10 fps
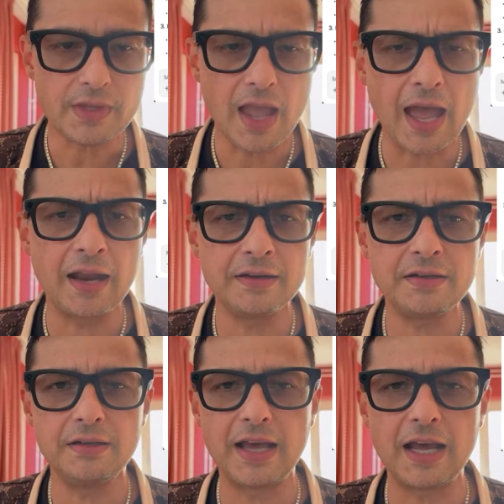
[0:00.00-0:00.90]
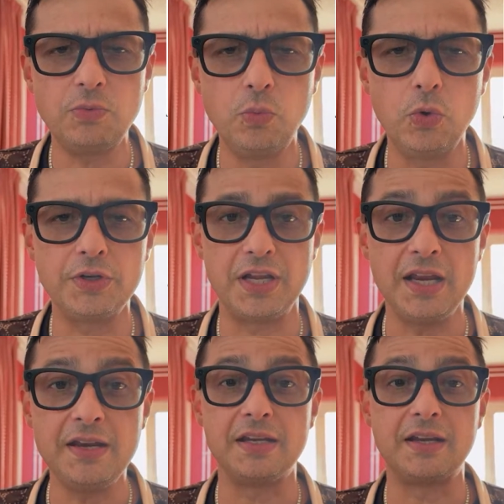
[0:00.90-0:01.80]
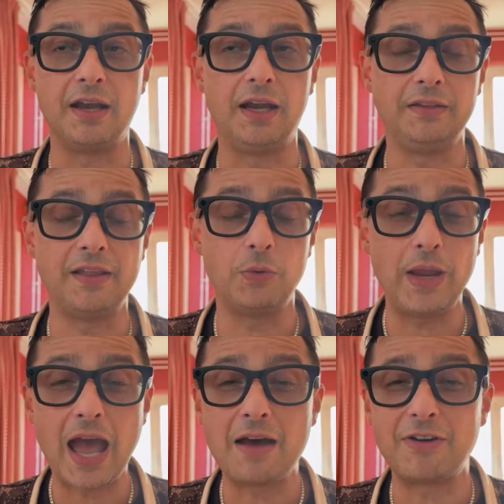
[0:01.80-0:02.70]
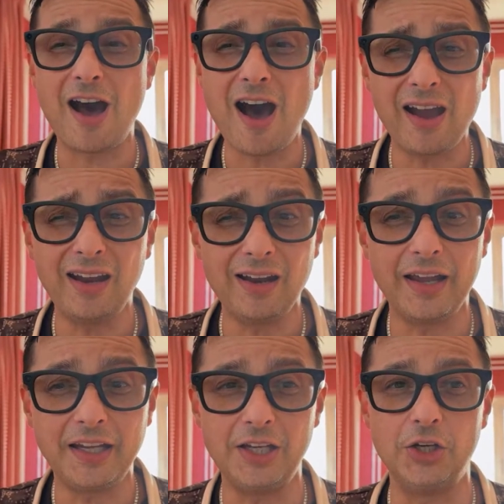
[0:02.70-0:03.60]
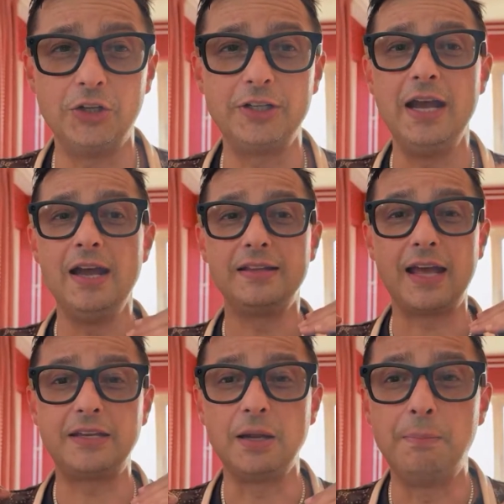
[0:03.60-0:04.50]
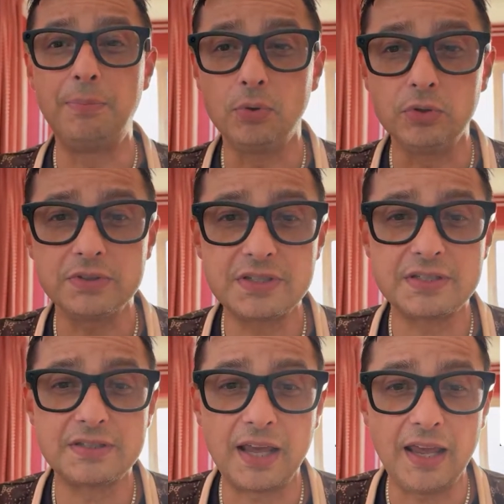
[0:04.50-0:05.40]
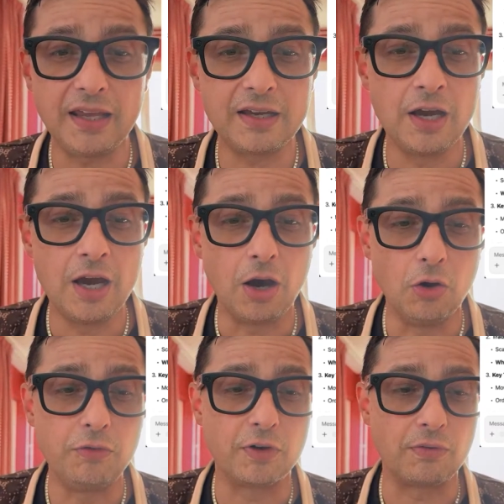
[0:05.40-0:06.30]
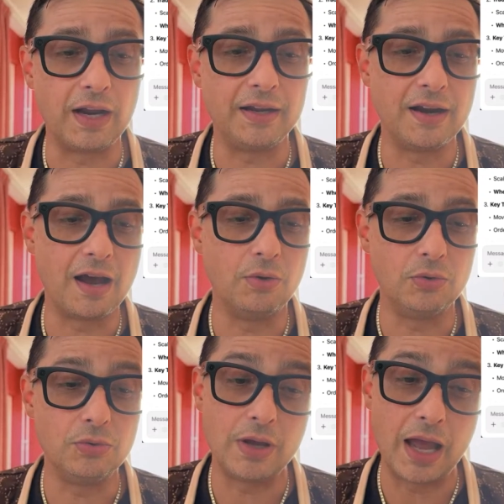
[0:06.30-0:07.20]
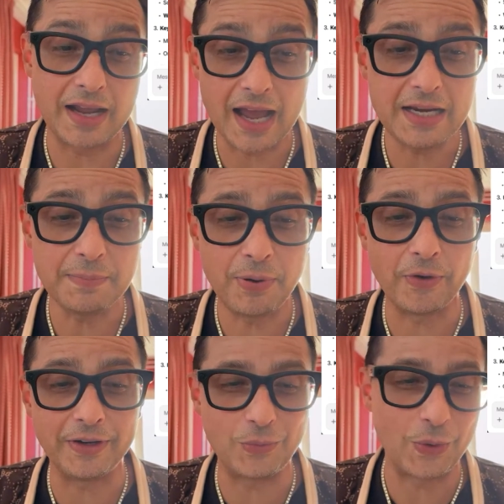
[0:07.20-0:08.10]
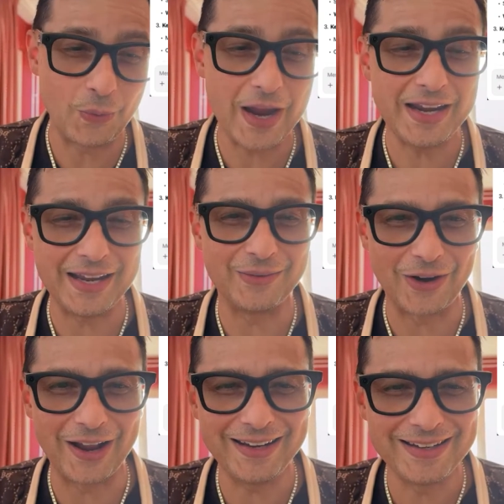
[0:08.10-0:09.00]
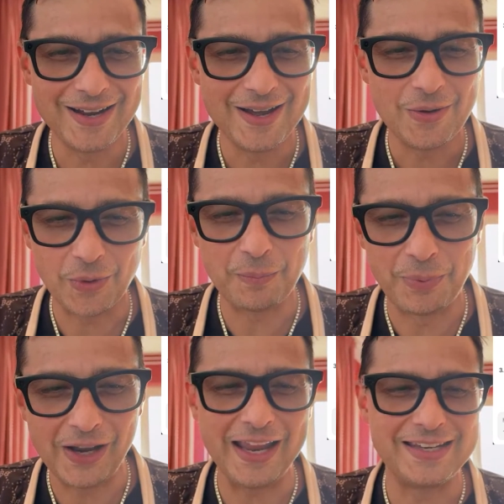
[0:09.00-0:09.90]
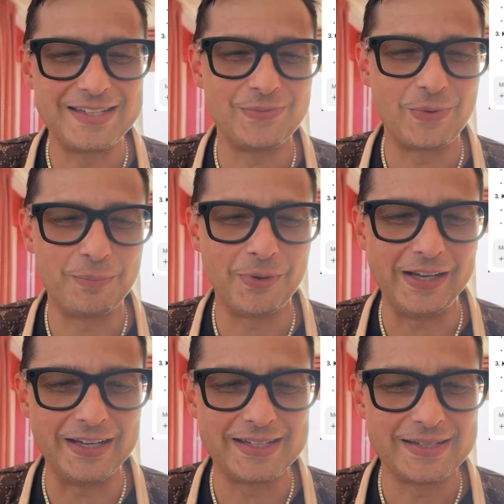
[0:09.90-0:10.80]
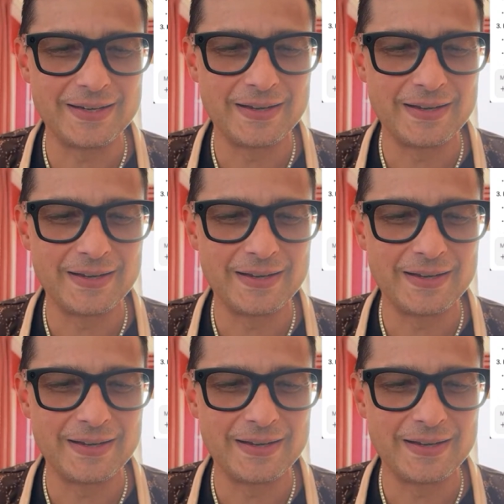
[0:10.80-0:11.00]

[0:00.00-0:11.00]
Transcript: And that would indicate that we have a high likelihood that the bulls take over right now. At any point, we're waiting, right? We're bullish. We're bullish.